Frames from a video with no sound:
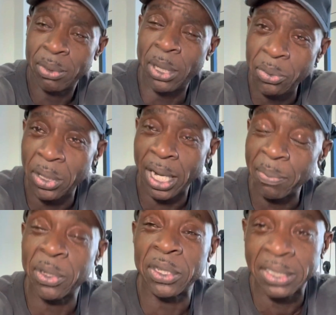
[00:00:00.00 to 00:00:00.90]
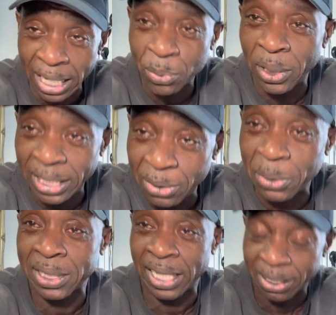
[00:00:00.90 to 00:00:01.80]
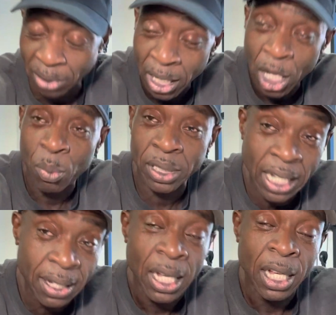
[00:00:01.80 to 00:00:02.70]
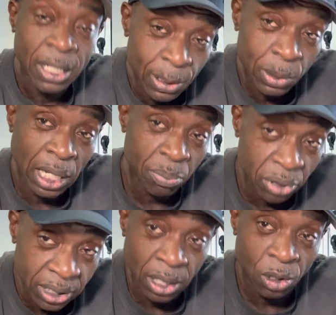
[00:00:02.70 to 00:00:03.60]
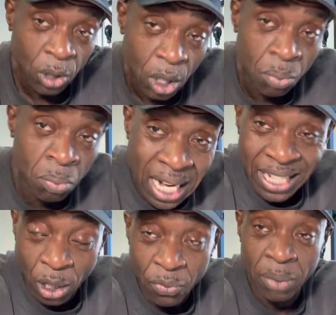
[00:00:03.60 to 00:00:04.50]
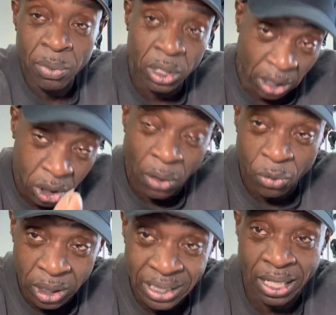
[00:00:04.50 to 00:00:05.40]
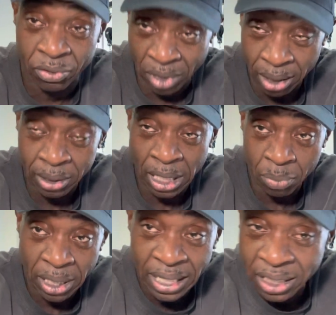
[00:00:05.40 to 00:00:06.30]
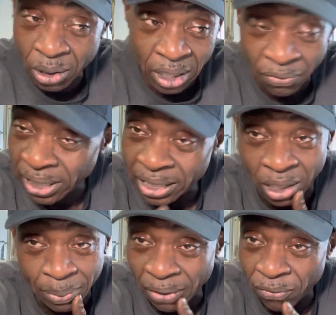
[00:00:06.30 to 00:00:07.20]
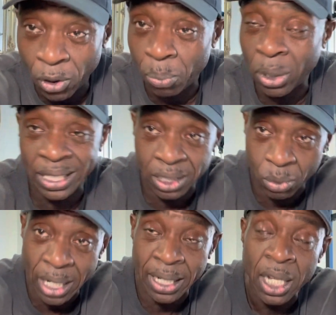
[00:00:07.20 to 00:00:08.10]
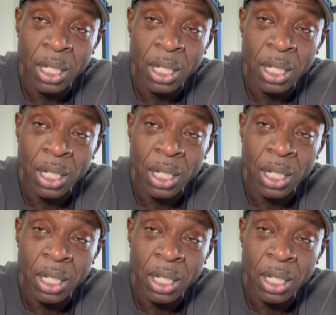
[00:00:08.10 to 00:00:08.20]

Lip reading: Right, because that's what he looks like, right? But it looks like Brazil might go for him, because they've got to go for a second round now. But I think he's only about 4 points away.